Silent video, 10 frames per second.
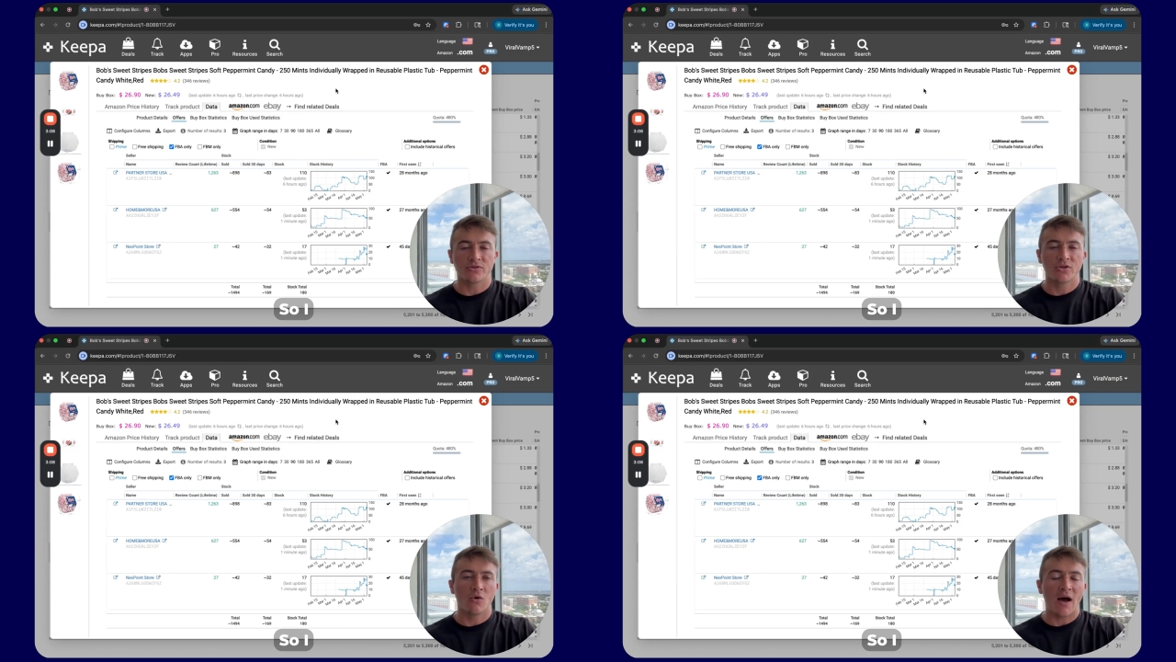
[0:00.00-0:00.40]

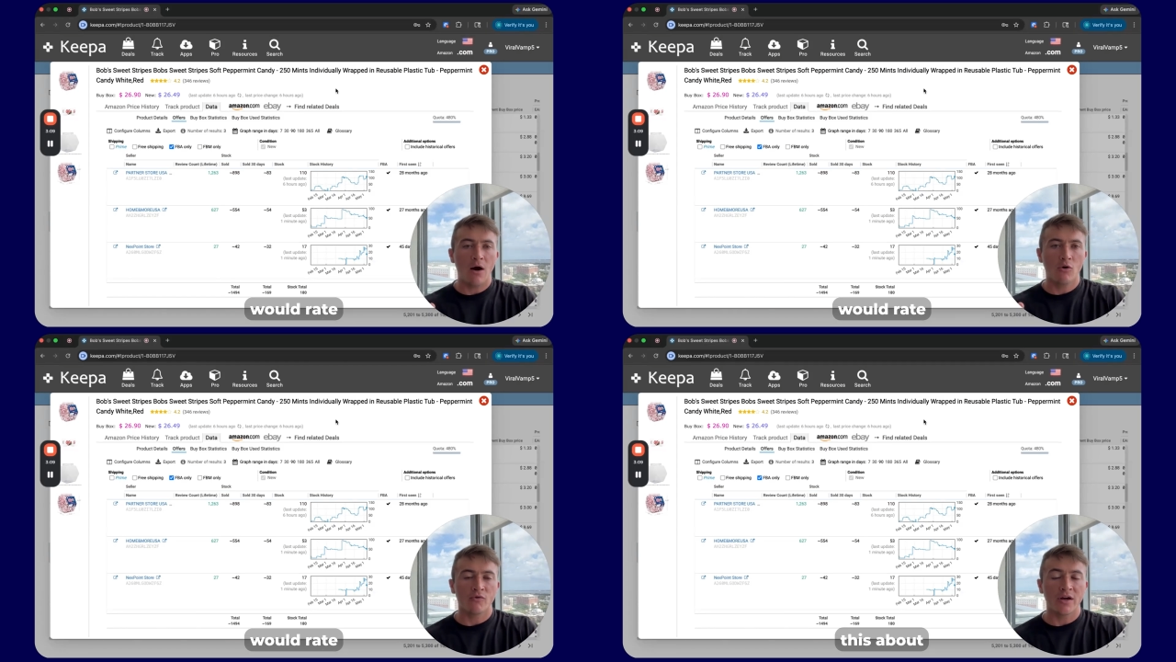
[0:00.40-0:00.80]
So I
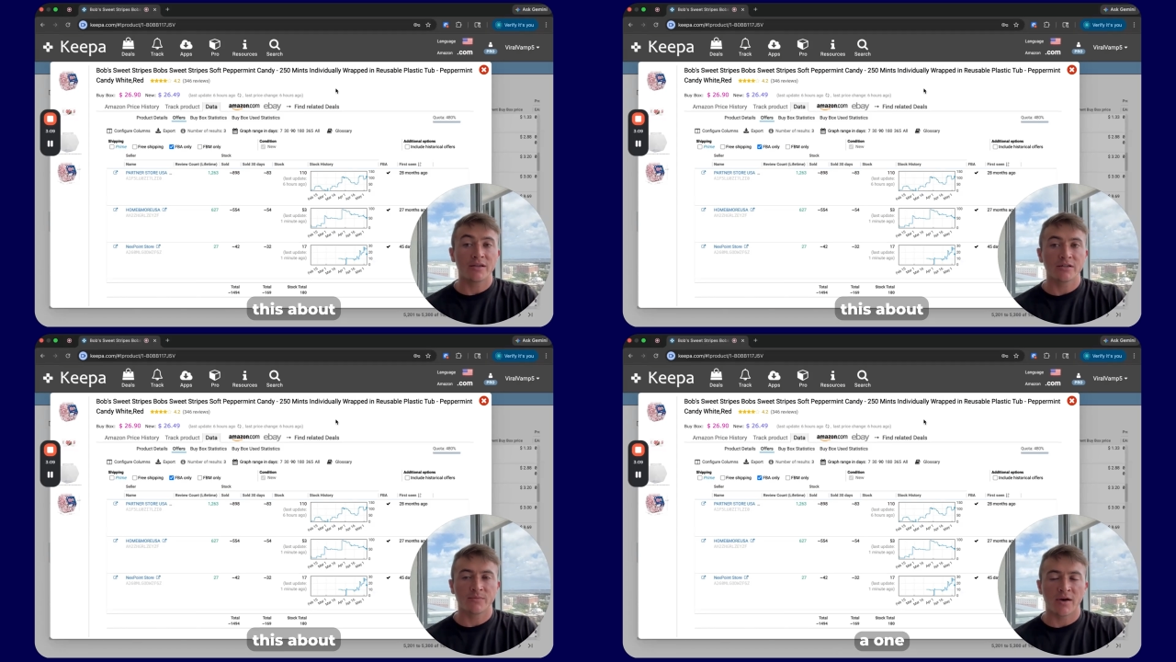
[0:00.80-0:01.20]
would rate
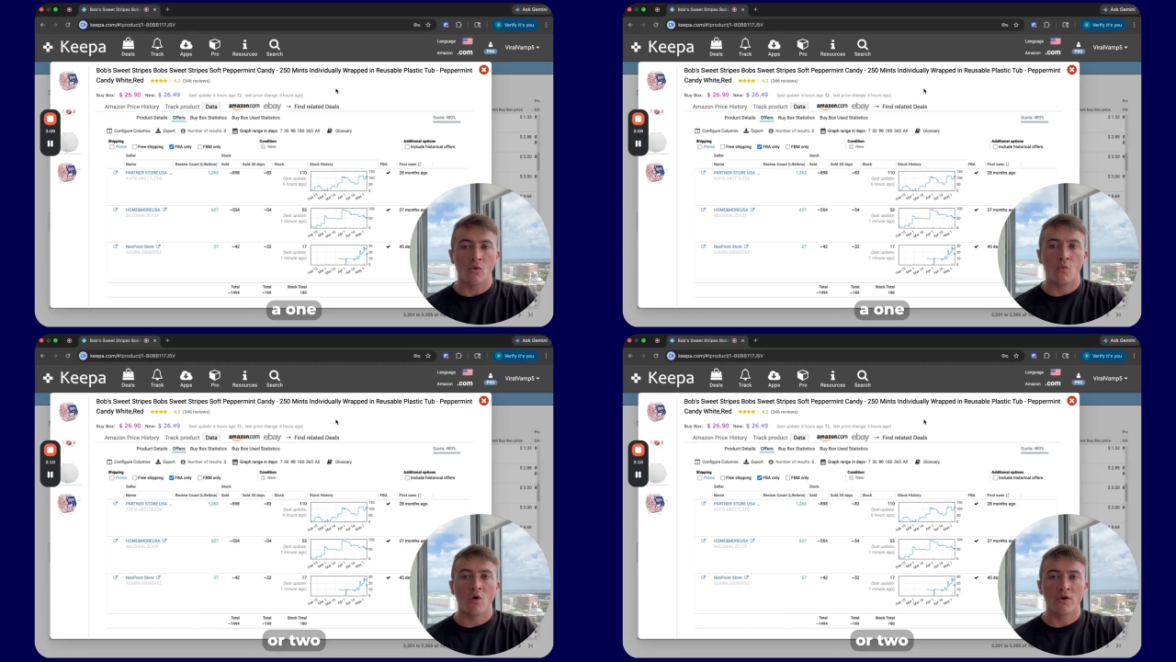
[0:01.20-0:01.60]
this about
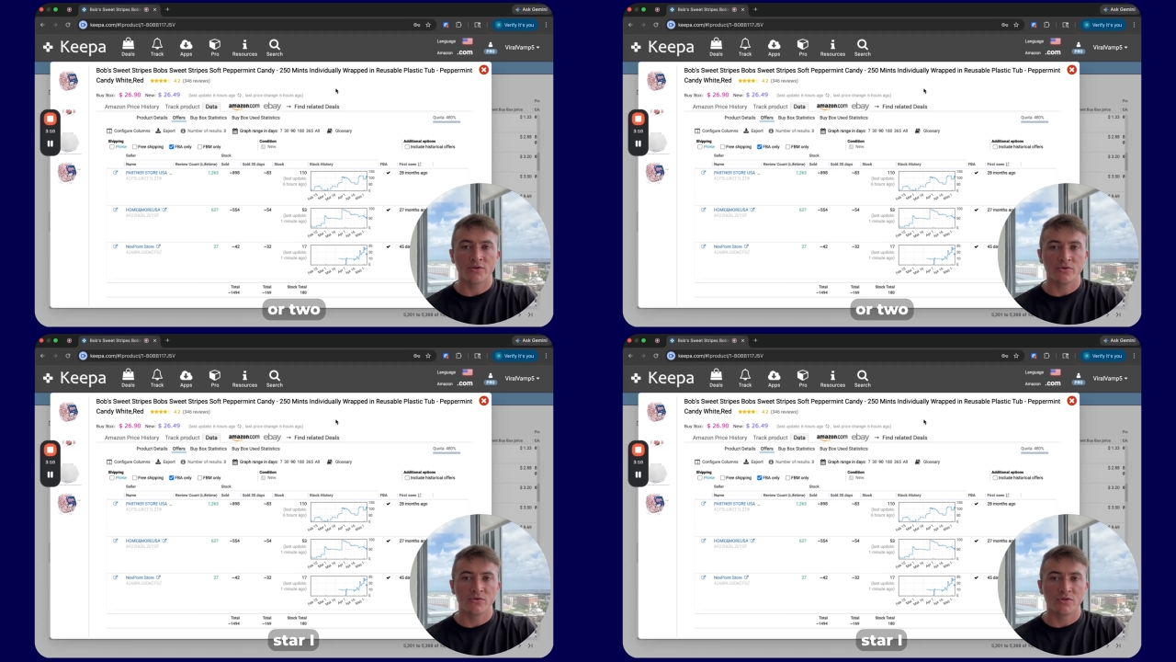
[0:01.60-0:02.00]
a 1 or
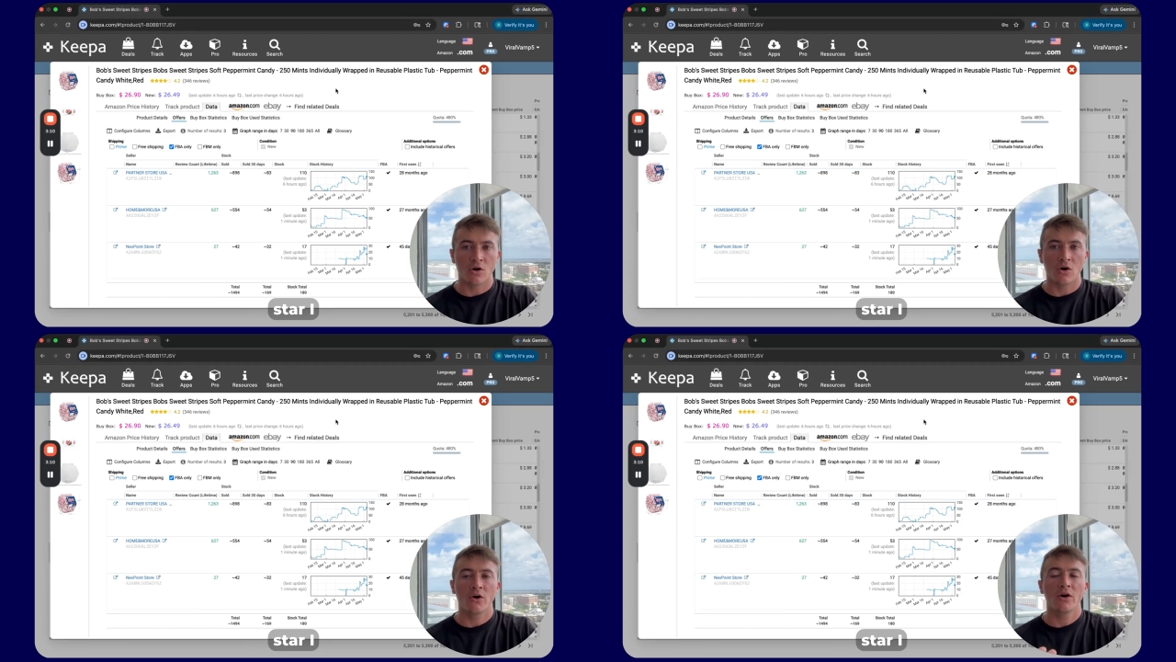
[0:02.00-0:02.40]
2
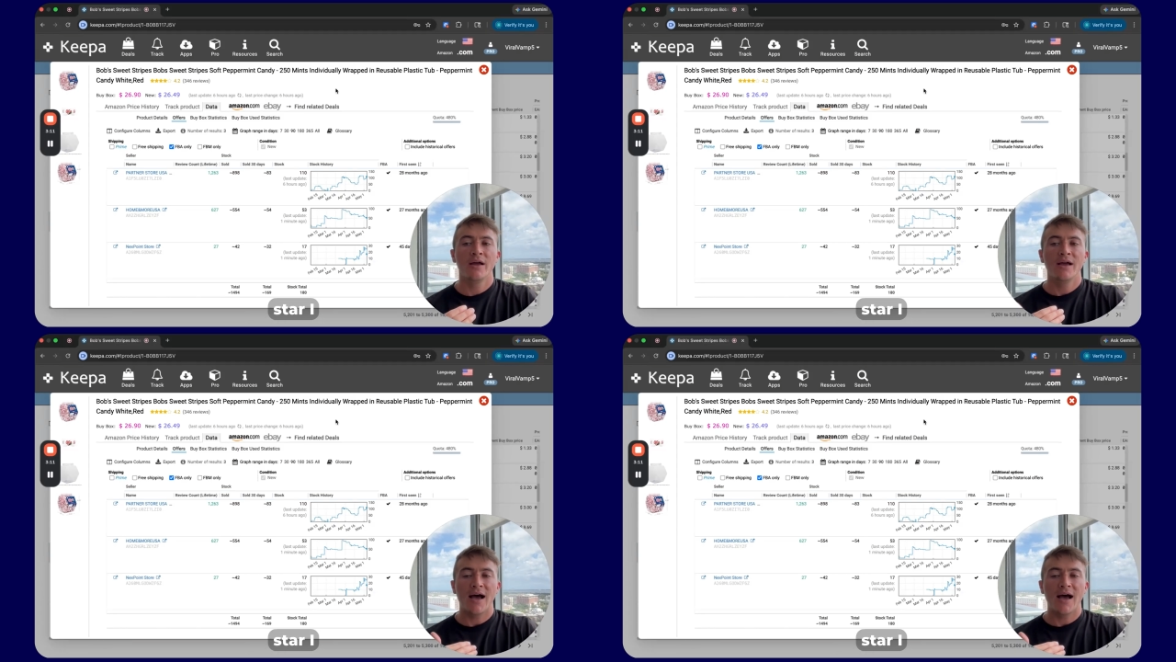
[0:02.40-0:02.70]
star.